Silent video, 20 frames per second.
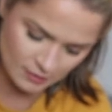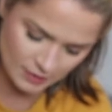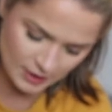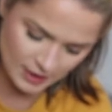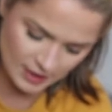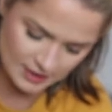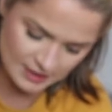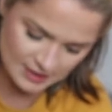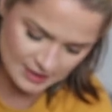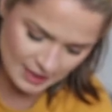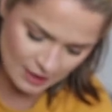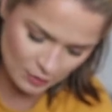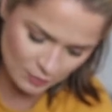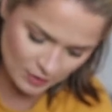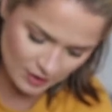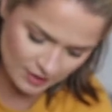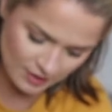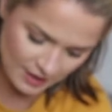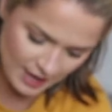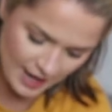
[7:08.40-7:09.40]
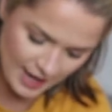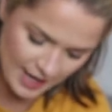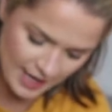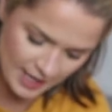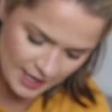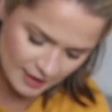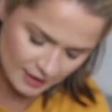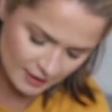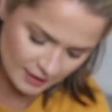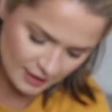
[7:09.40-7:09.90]
I can tell with
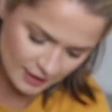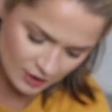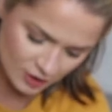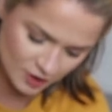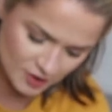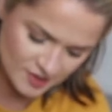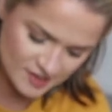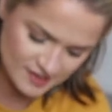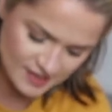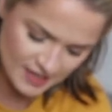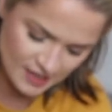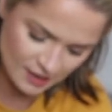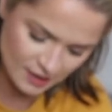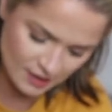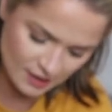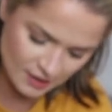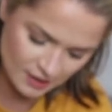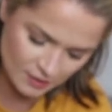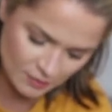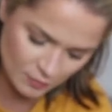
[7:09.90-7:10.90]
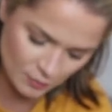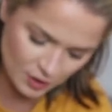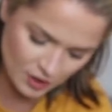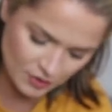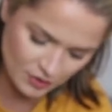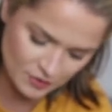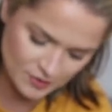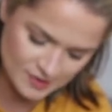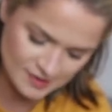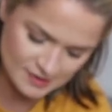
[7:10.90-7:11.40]
that. It looks like one
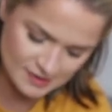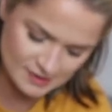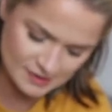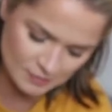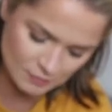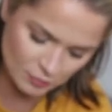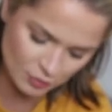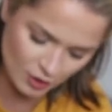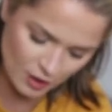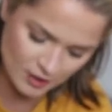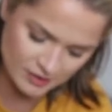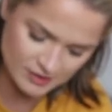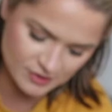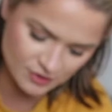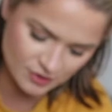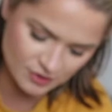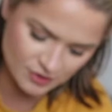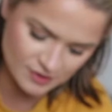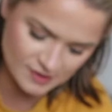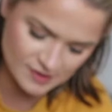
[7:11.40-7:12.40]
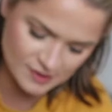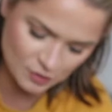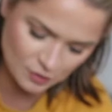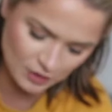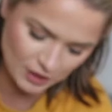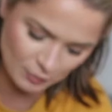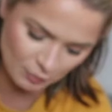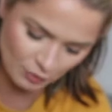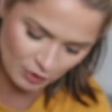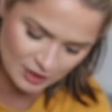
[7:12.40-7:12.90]
of those bronzers,
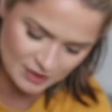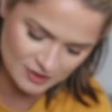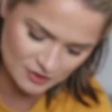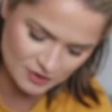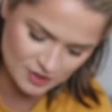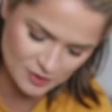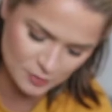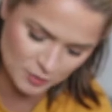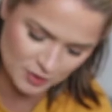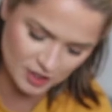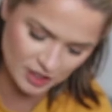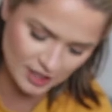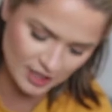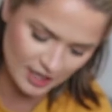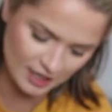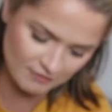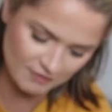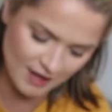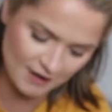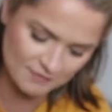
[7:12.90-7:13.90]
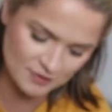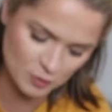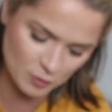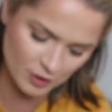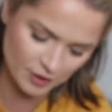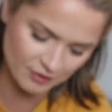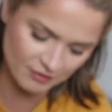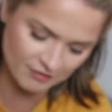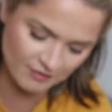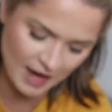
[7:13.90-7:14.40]
cream bronzers, where you kind of have to
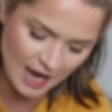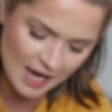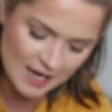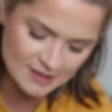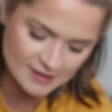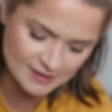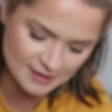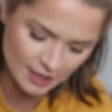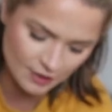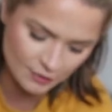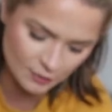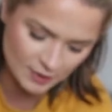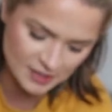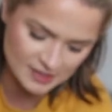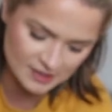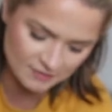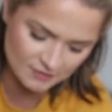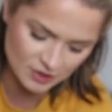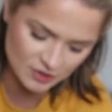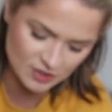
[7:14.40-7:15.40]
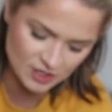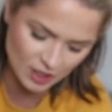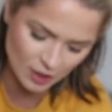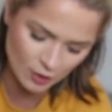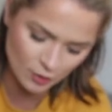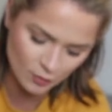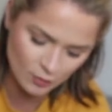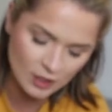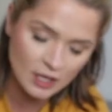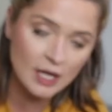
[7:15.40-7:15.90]
work fast. Otherwise, if you
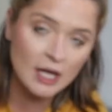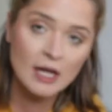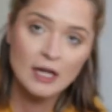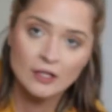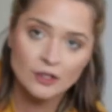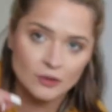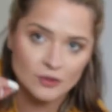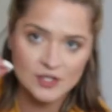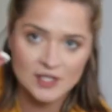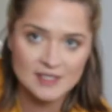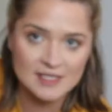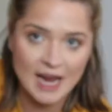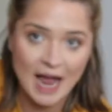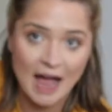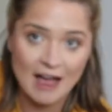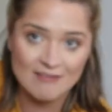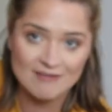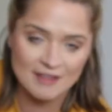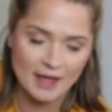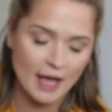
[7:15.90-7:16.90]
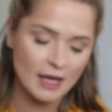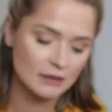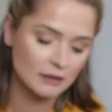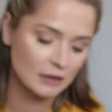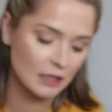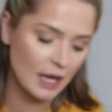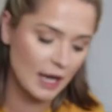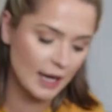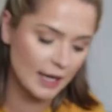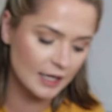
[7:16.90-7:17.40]
don't, you'll just have that
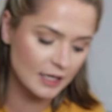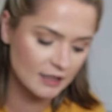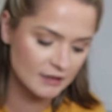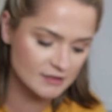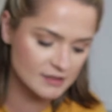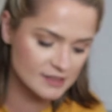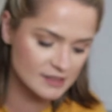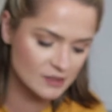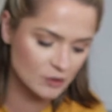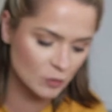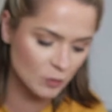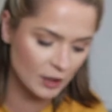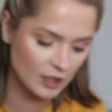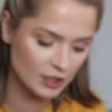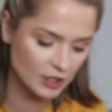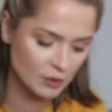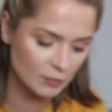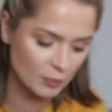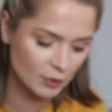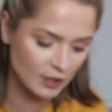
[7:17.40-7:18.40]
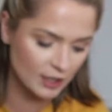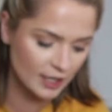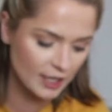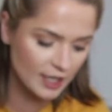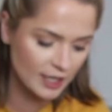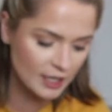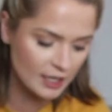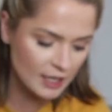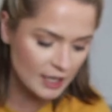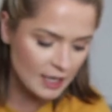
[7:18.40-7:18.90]
line as to where you put
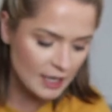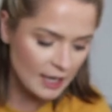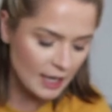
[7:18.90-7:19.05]
it.